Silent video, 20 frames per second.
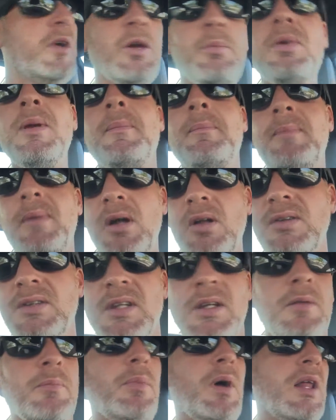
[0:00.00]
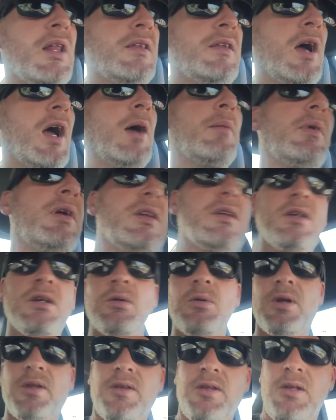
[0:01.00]
It'll be melted by the time I
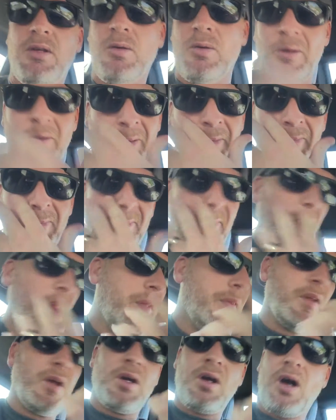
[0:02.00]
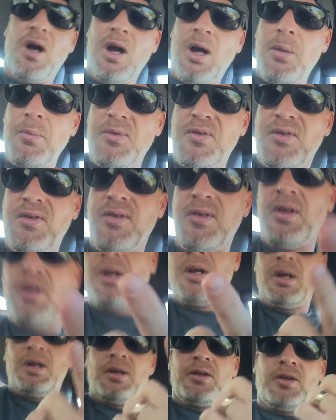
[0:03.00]
deal with, the cops,
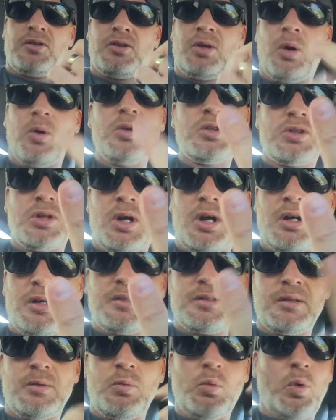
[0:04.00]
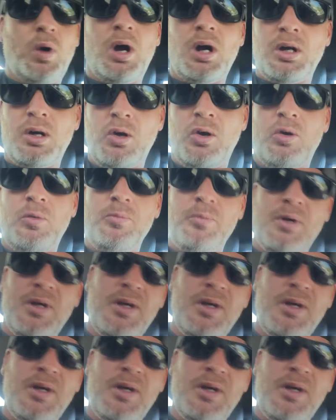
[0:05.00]
the tow trucks, and walk home